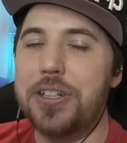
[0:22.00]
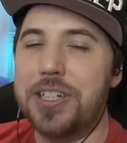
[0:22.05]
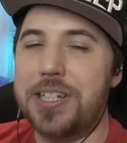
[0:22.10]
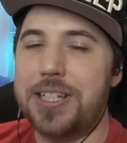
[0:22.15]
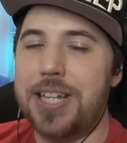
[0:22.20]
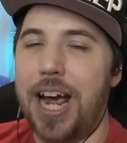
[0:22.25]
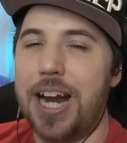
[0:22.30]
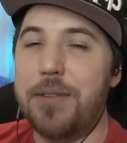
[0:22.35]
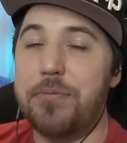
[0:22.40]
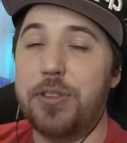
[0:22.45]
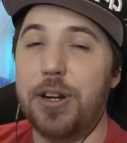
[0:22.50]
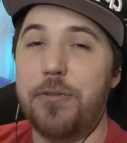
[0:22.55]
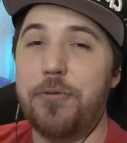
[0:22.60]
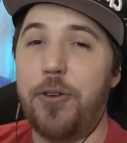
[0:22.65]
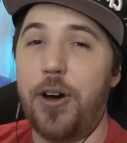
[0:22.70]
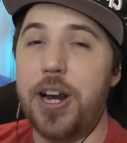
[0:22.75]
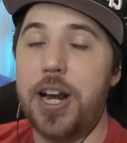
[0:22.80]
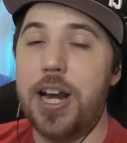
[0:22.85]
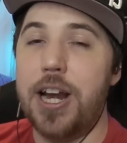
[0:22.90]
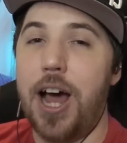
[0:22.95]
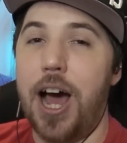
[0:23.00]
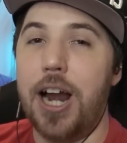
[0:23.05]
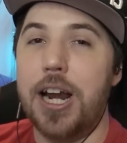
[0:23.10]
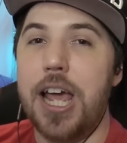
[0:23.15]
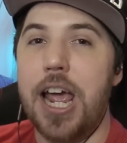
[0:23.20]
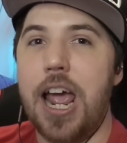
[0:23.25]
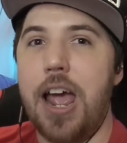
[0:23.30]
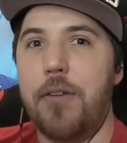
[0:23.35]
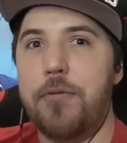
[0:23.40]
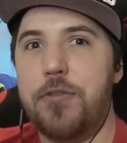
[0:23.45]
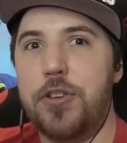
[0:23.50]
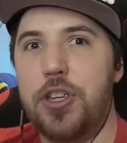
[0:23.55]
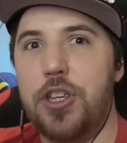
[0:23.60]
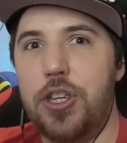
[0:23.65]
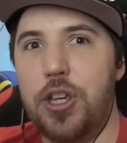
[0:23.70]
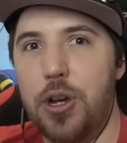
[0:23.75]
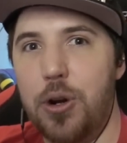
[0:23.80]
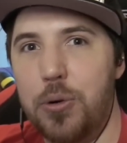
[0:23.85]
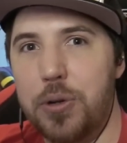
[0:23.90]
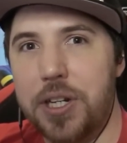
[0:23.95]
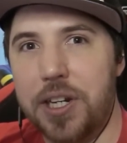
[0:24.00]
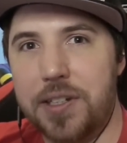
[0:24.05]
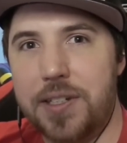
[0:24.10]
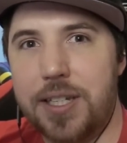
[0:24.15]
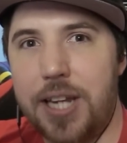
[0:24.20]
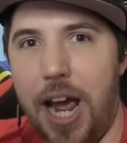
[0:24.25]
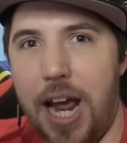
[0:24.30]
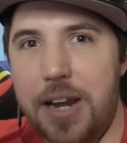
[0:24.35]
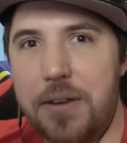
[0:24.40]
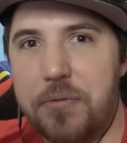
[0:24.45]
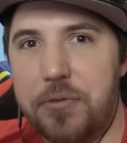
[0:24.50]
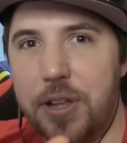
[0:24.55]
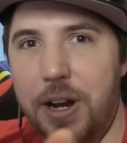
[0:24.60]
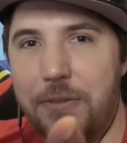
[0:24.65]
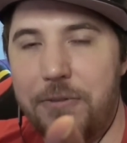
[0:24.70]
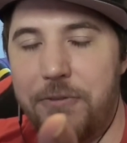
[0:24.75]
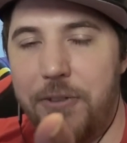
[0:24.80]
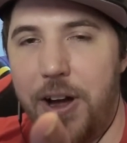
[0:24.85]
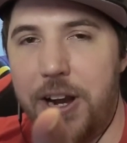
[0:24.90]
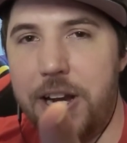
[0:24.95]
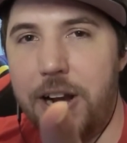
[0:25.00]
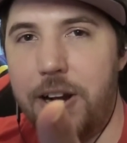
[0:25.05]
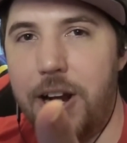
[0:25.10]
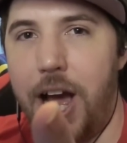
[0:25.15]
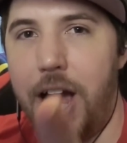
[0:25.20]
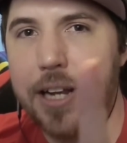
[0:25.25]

We'll decide if they're funny or not if you decide if they're funny or